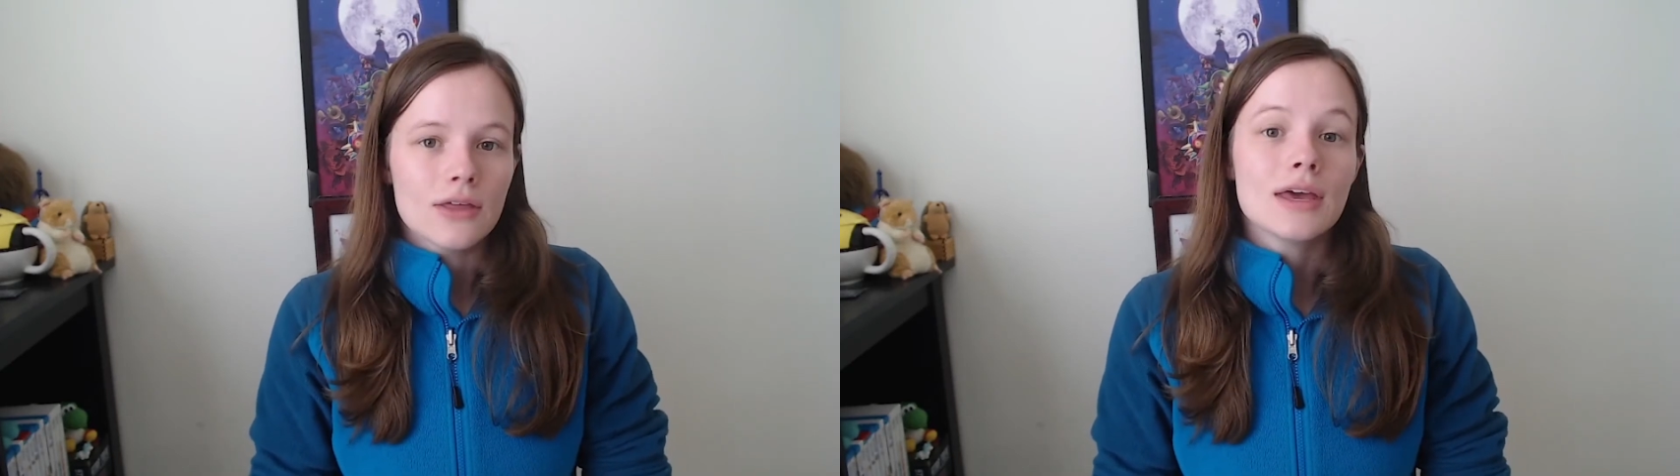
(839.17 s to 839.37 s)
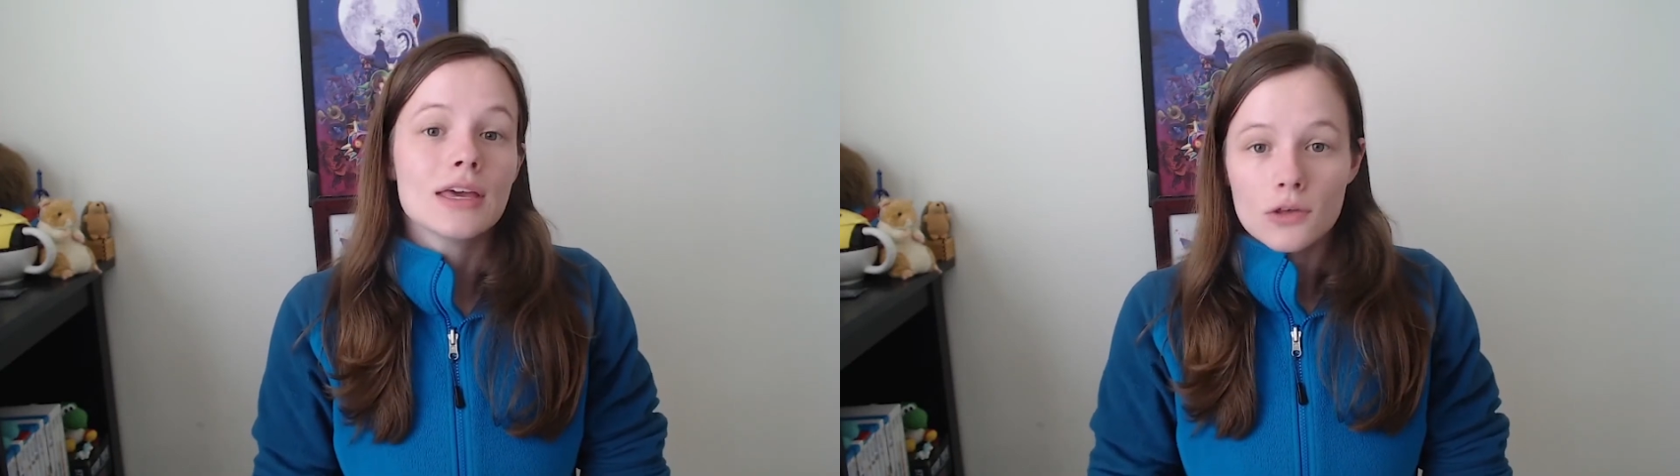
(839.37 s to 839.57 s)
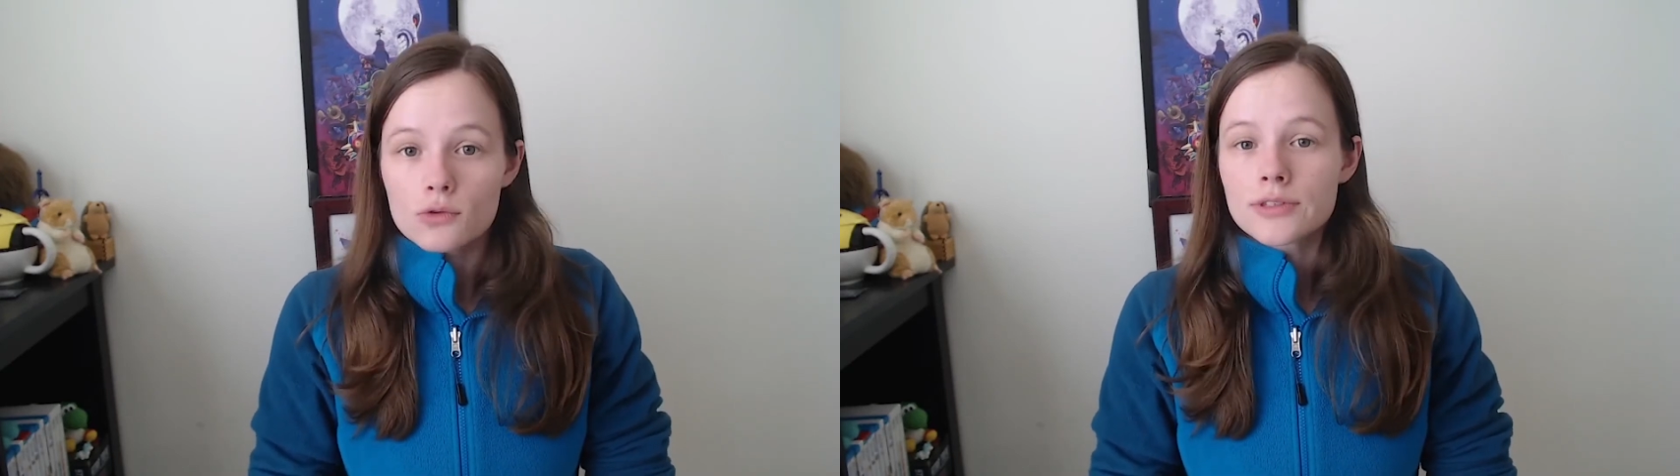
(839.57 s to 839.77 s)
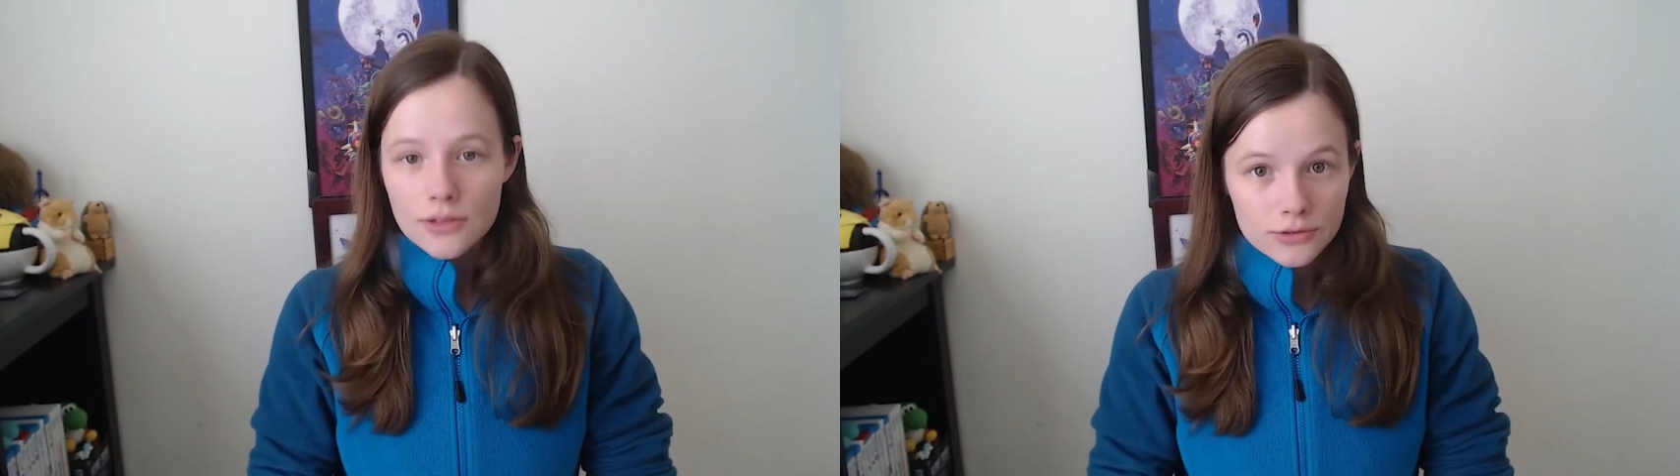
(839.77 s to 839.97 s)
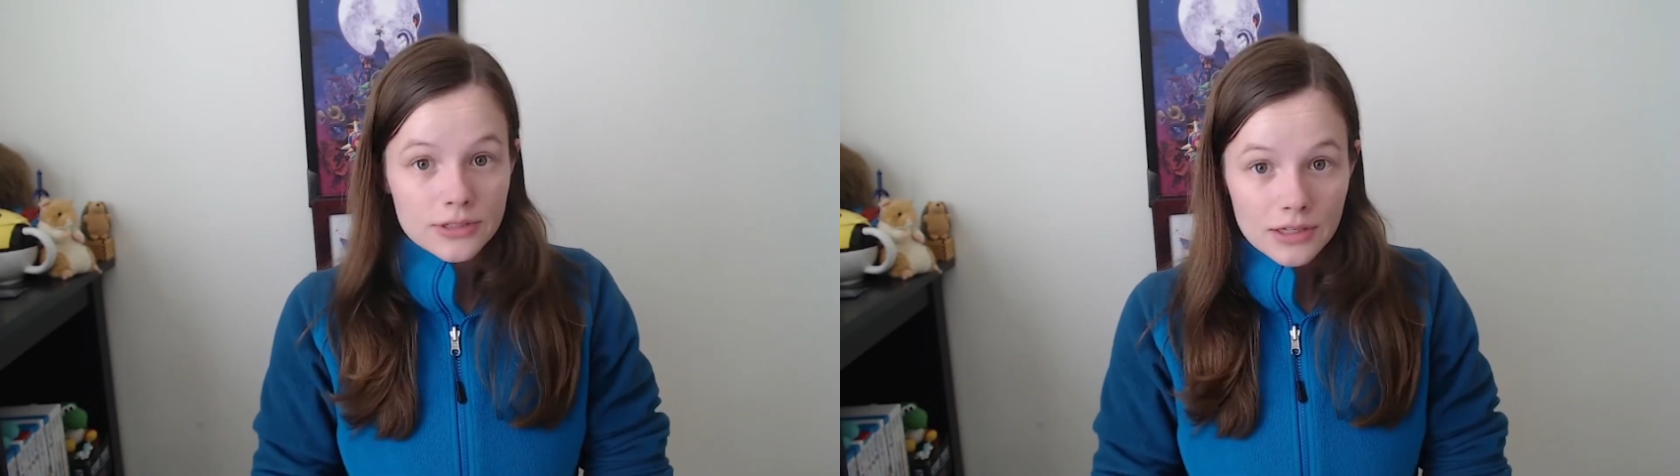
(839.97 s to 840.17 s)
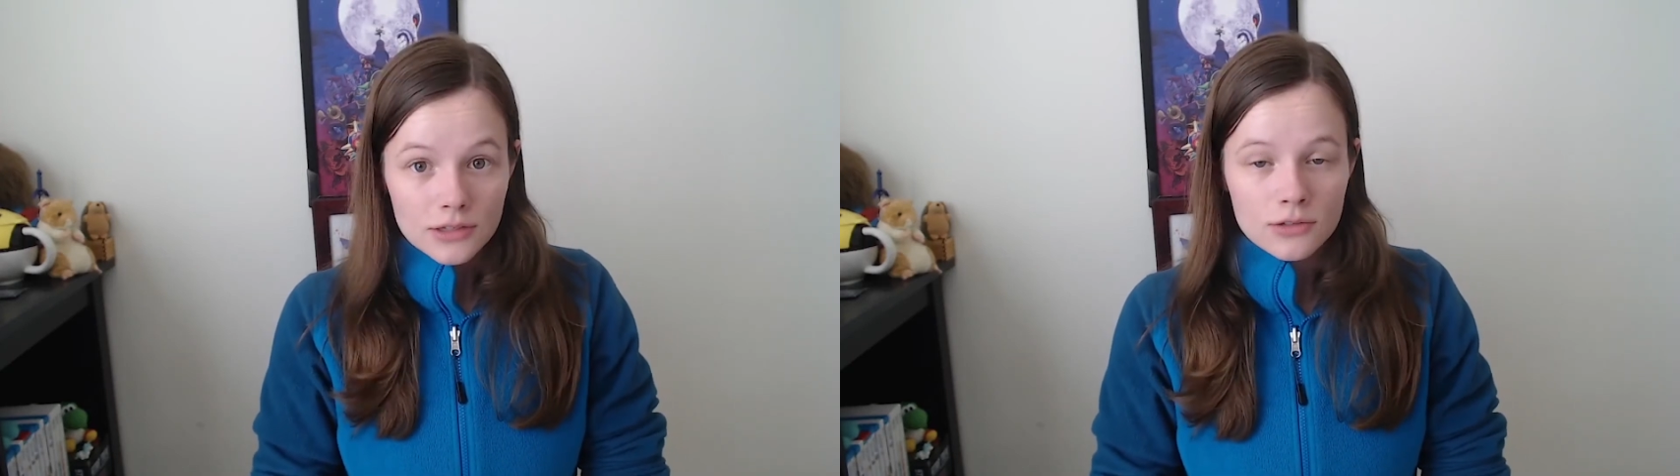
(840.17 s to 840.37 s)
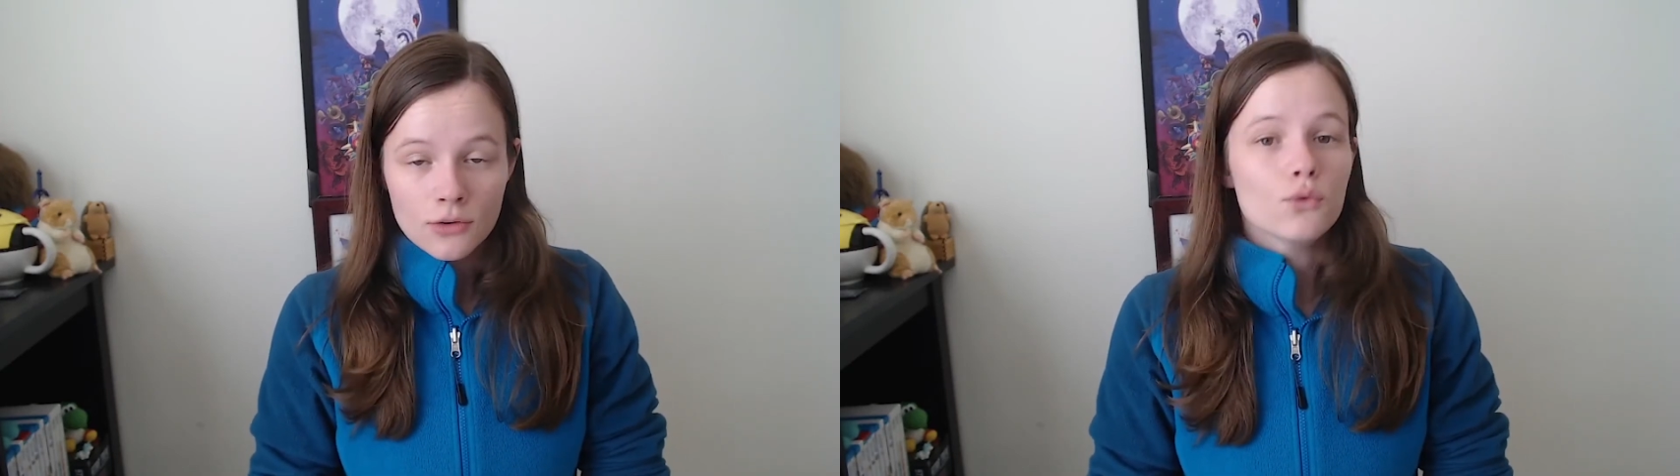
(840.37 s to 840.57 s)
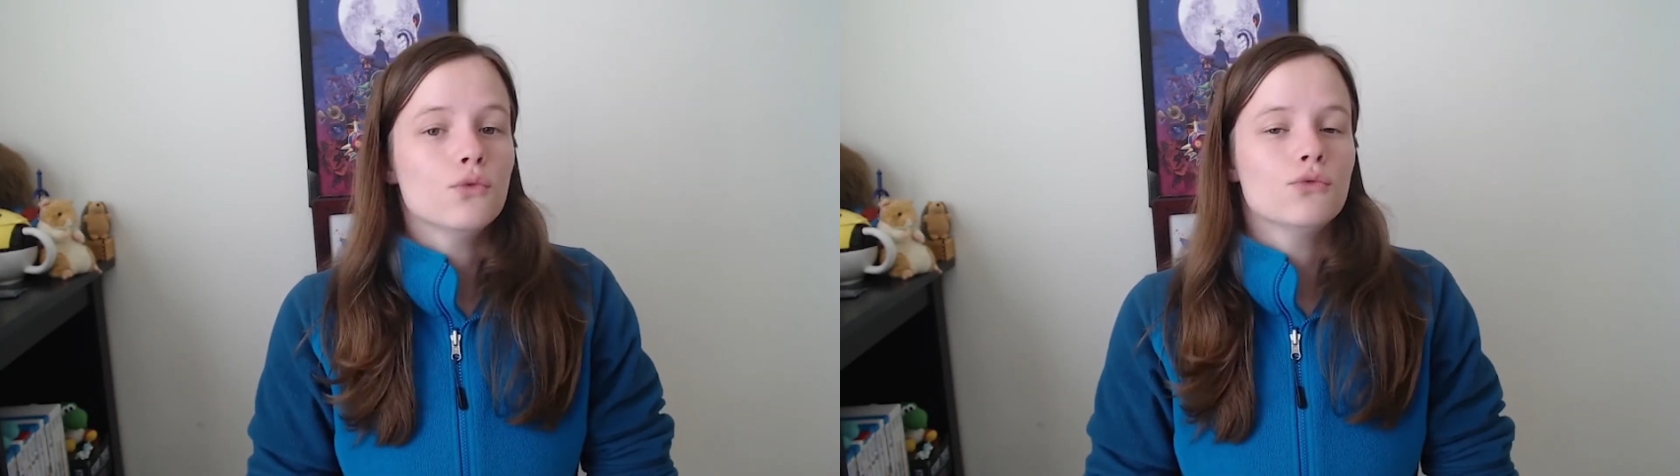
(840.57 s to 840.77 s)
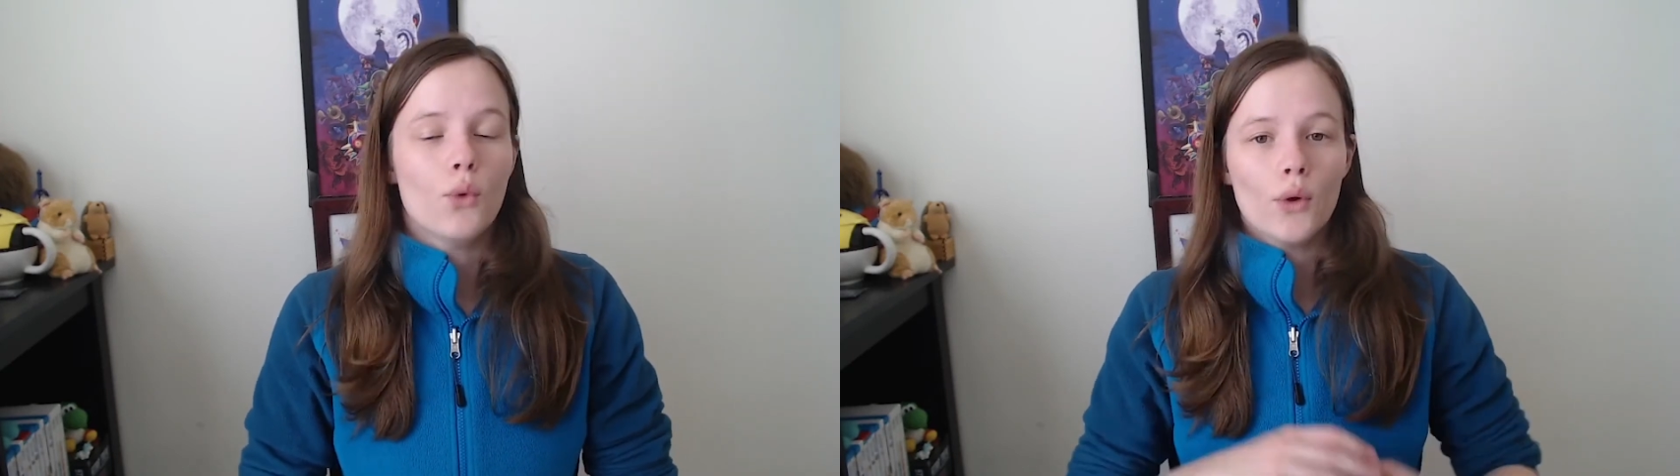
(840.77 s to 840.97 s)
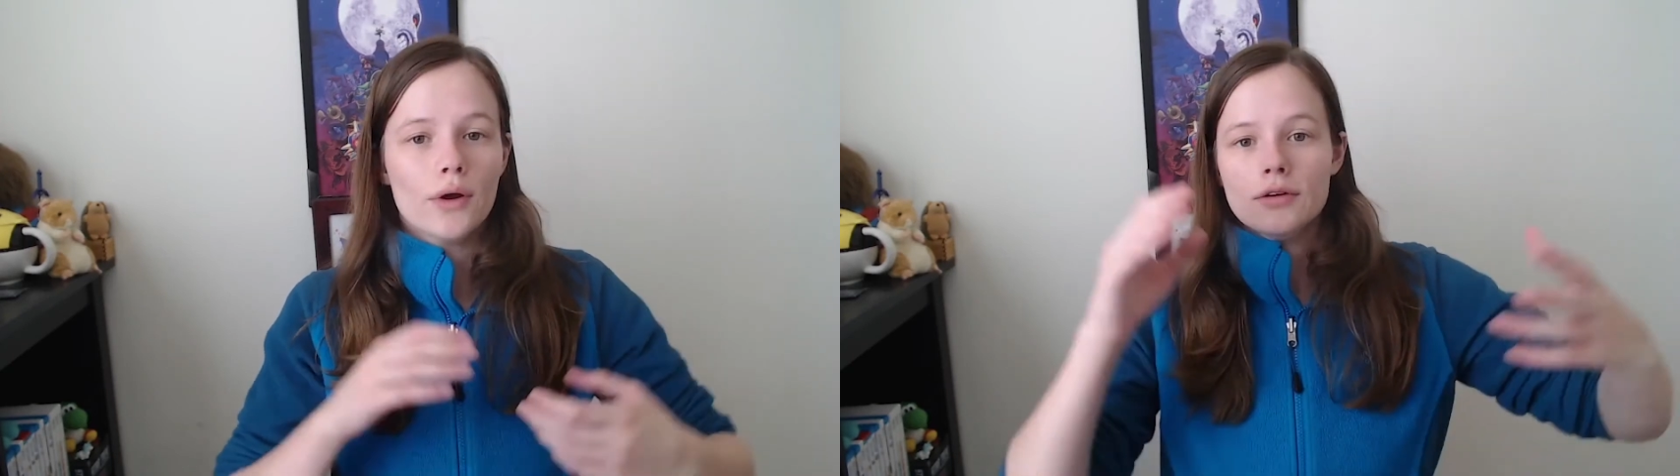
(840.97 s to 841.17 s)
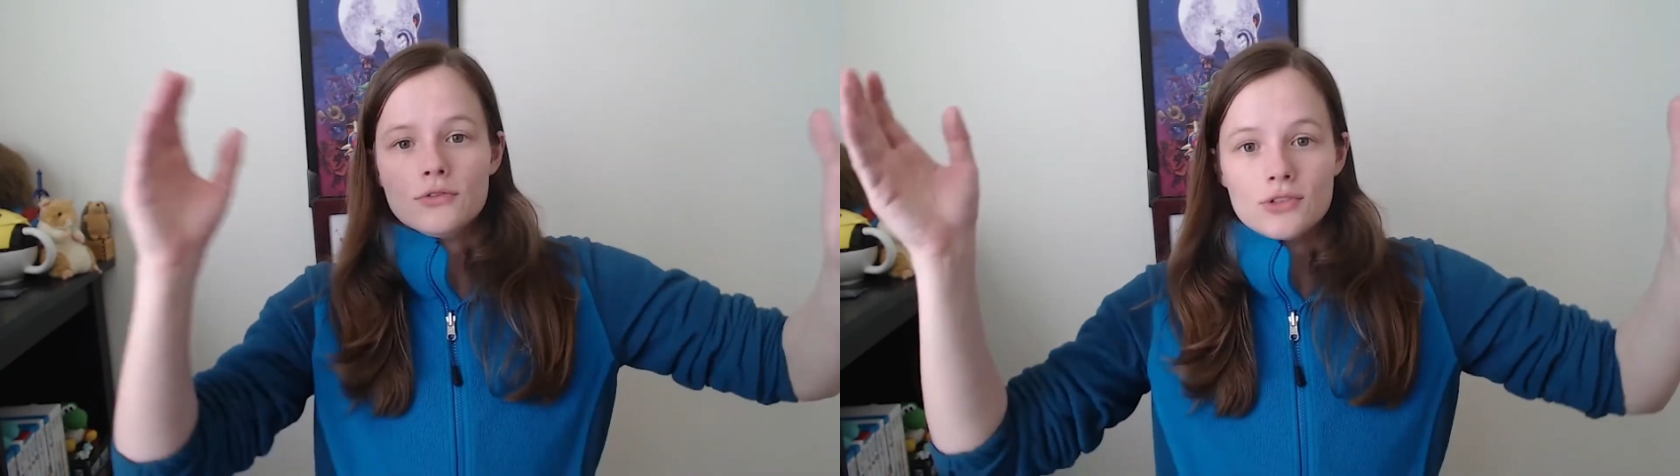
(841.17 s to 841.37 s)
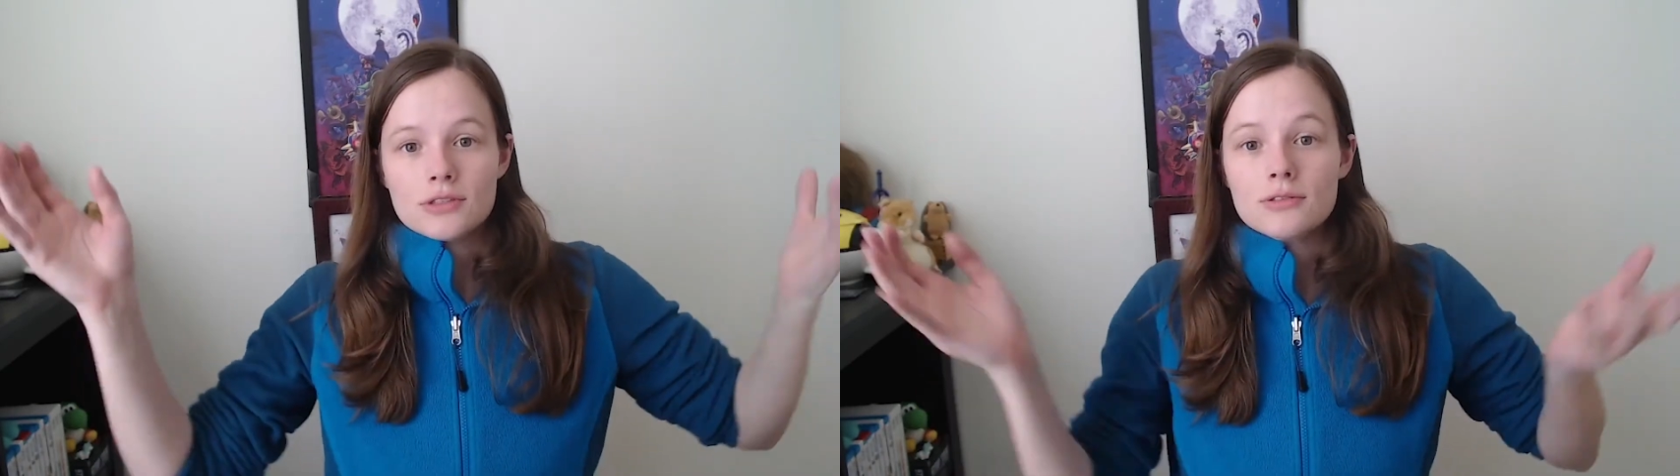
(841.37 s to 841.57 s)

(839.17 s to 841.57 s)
they use Celsius for just